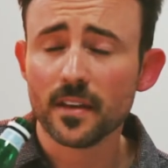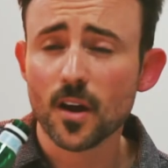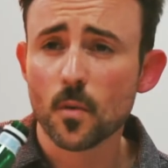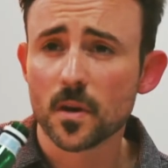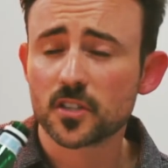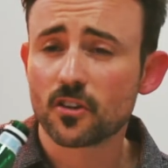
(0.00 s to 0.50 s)

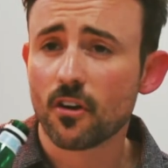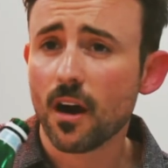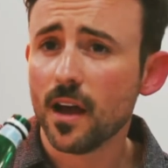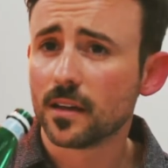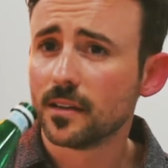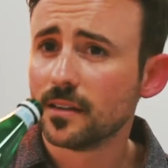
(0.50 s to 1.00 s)
almost
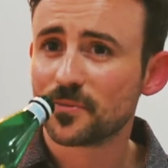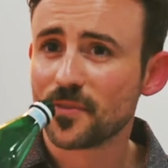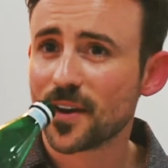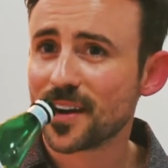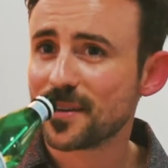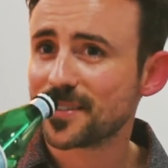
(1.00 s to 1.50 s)
cry.
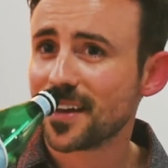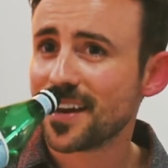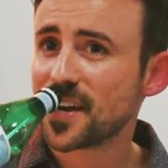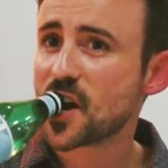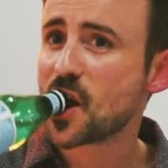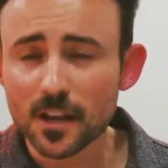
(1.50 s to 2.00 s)
Very
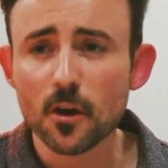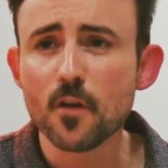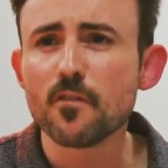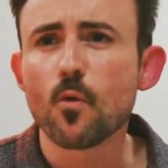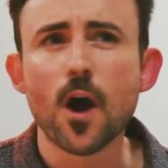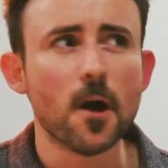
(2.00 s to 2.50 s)
excited,
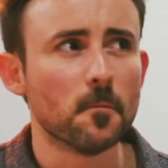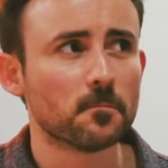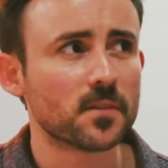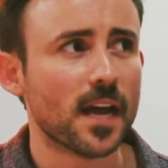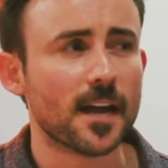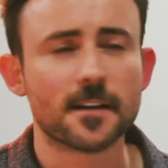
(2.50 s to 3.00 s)

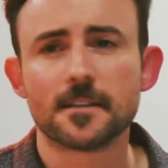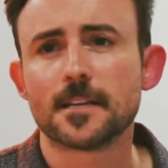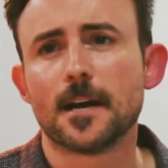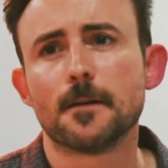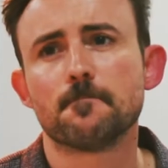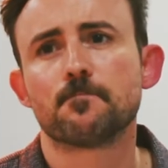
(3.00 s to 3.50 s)
overwhelmed, and
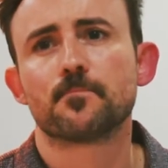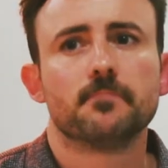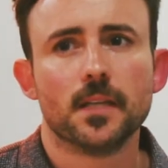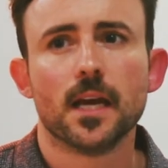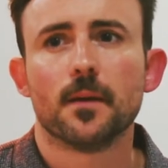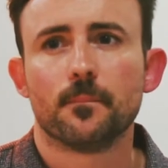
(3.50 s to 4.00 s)
um,
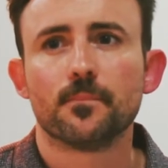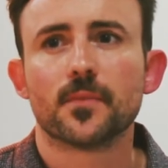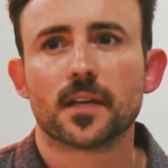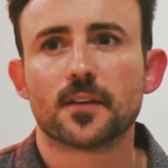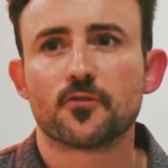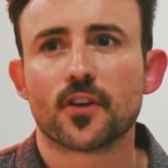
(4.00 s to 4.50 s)
yeah,
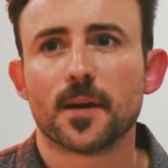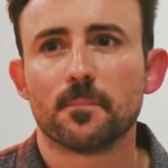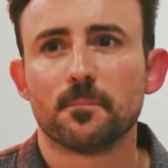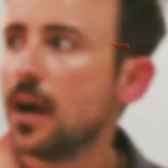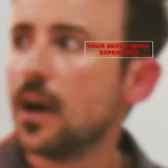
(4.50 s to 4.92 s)
like a dream.